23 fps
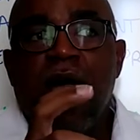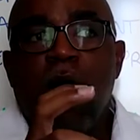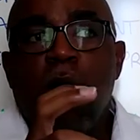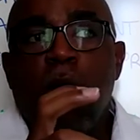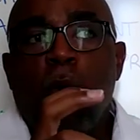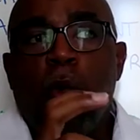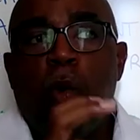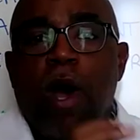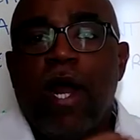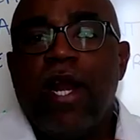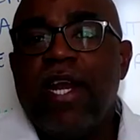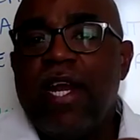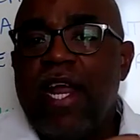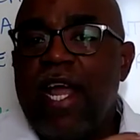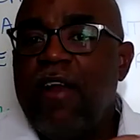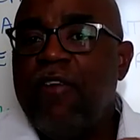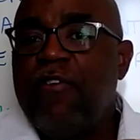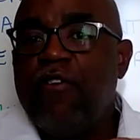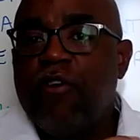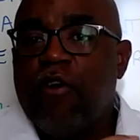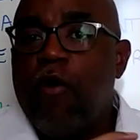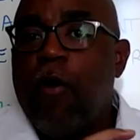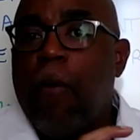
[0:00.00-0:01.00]
What an
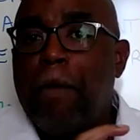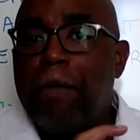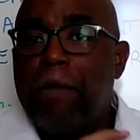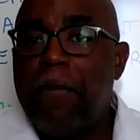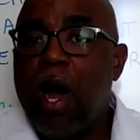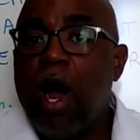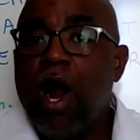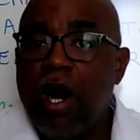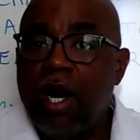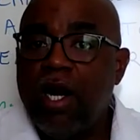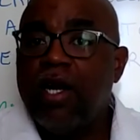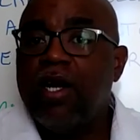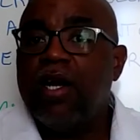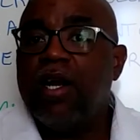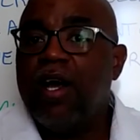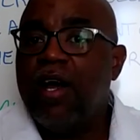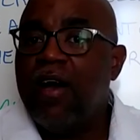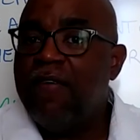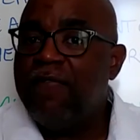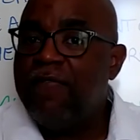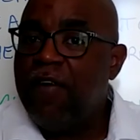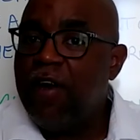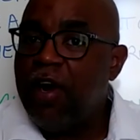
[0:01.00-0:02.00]
integral part
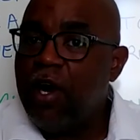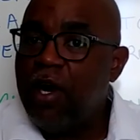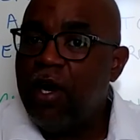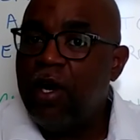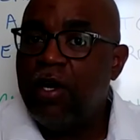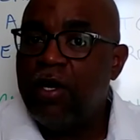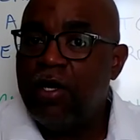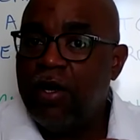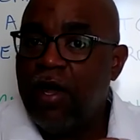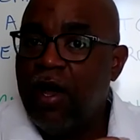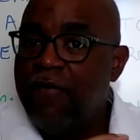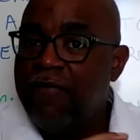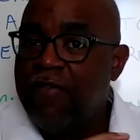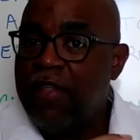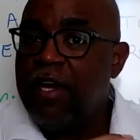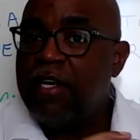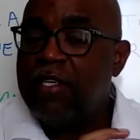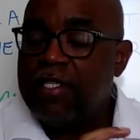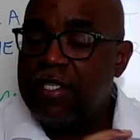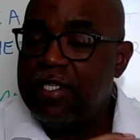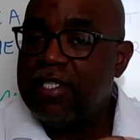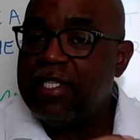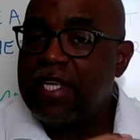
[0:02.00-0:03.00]
of her of their
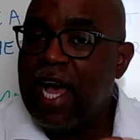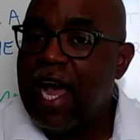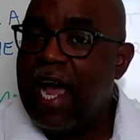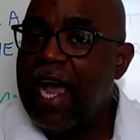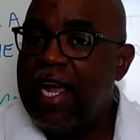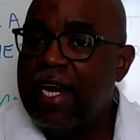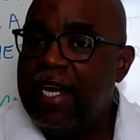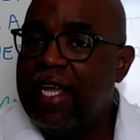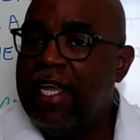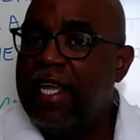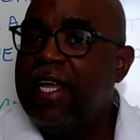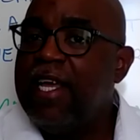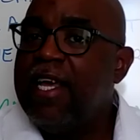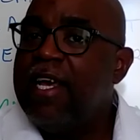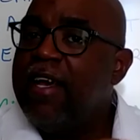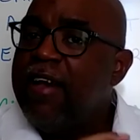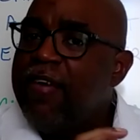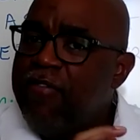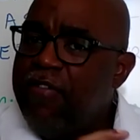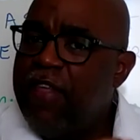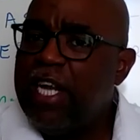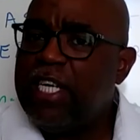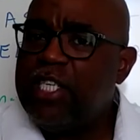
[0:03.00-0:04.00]
society
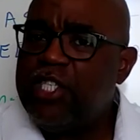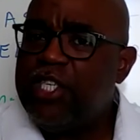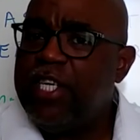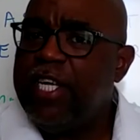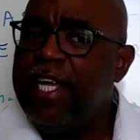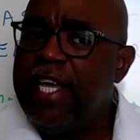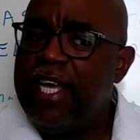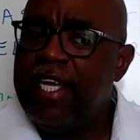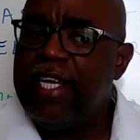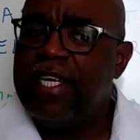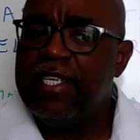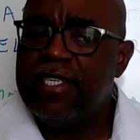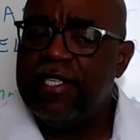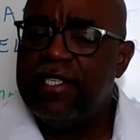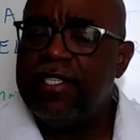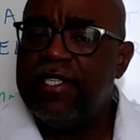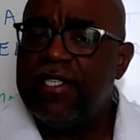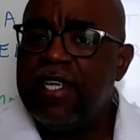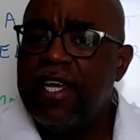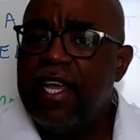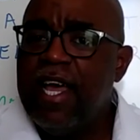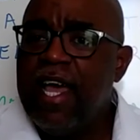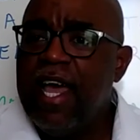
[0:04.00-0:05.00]
that she
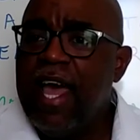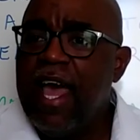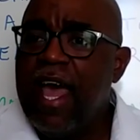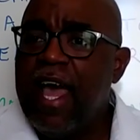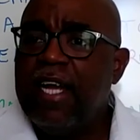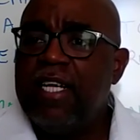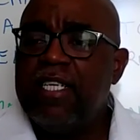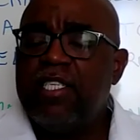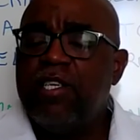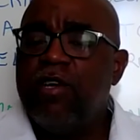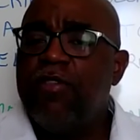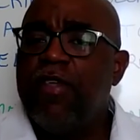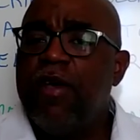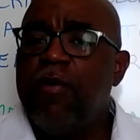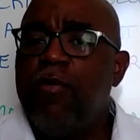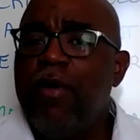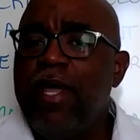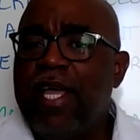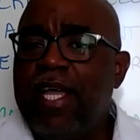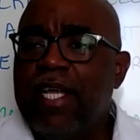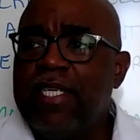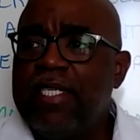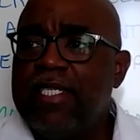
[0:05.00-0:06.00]
is, and so that
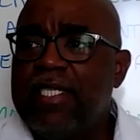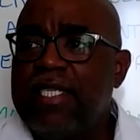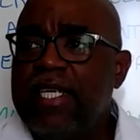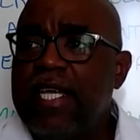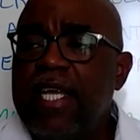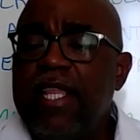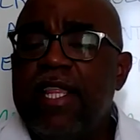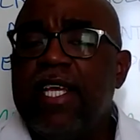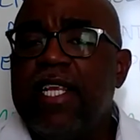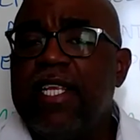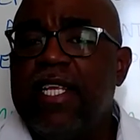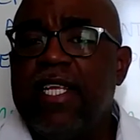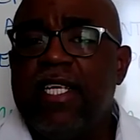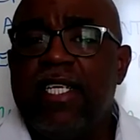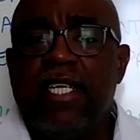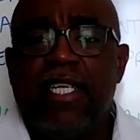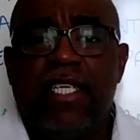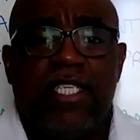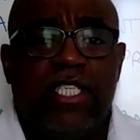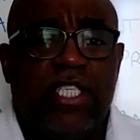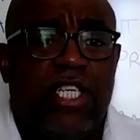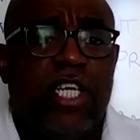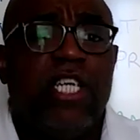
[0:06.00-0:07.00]
we can see that the
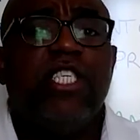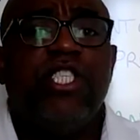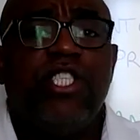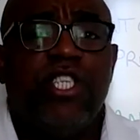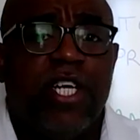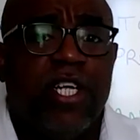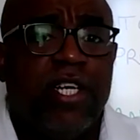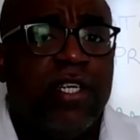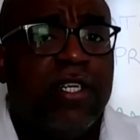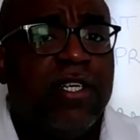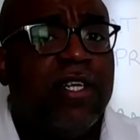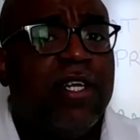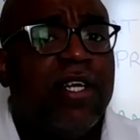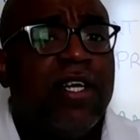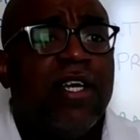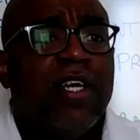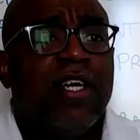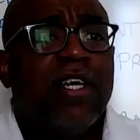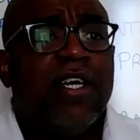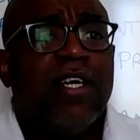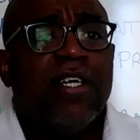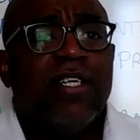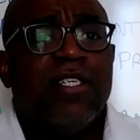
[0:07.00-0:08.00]
decision
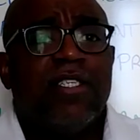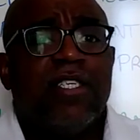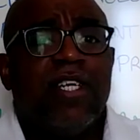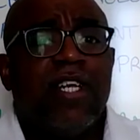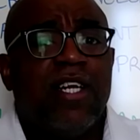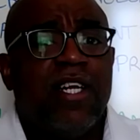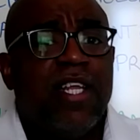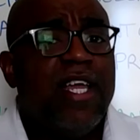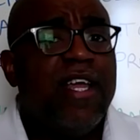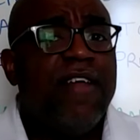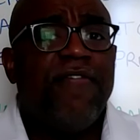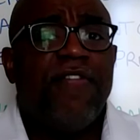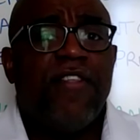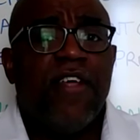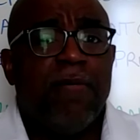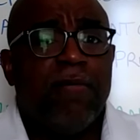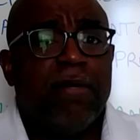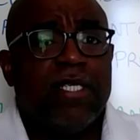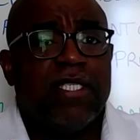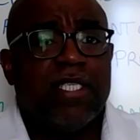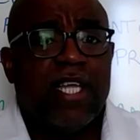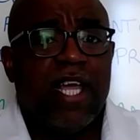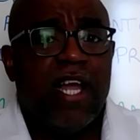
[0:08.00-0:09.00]
to leave
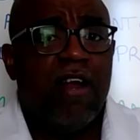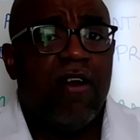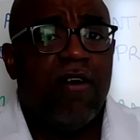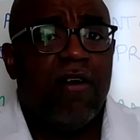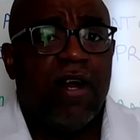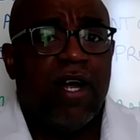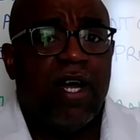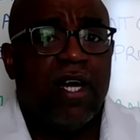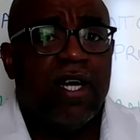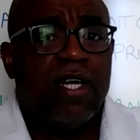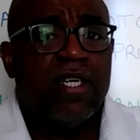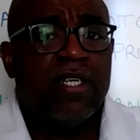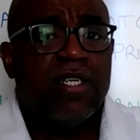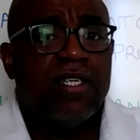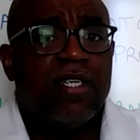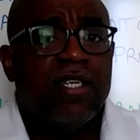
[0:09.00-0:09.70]
Themyscira